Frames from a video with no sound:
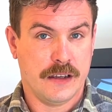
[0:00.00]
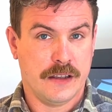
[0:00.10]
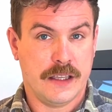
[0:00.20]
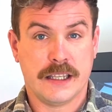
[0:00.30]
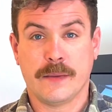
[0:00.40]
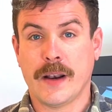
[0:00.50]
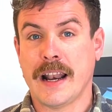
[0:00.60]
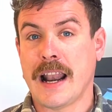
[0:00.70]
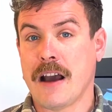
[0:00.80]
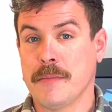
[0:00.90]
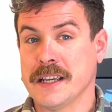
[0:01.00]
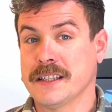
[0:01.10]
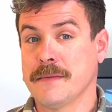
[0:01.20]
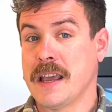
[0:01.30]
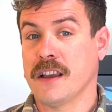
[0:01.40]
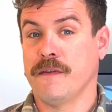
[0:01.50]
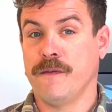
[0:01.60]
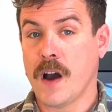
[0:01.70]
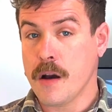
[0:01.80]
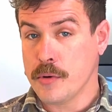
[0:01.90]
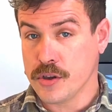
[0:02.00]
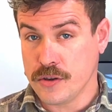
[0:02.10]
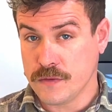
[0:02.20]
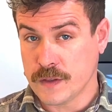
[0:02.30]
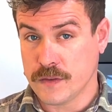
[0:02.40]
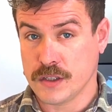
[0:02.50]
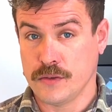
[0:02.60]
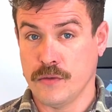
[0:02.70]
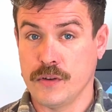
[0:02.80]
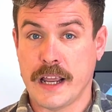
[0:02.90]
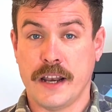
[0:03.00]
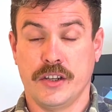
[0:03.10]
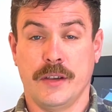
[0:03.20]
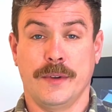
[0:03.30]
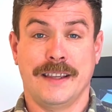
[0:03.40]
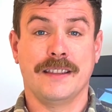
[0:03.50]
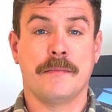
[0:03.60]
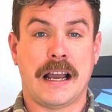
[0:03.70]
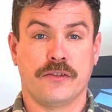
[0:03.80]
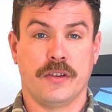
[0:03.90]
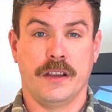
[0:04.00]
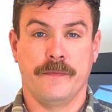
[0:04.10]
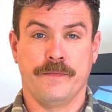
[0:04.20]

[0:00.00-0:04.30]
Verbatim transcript: This will allow me to make far more use of the stored energy within the battery.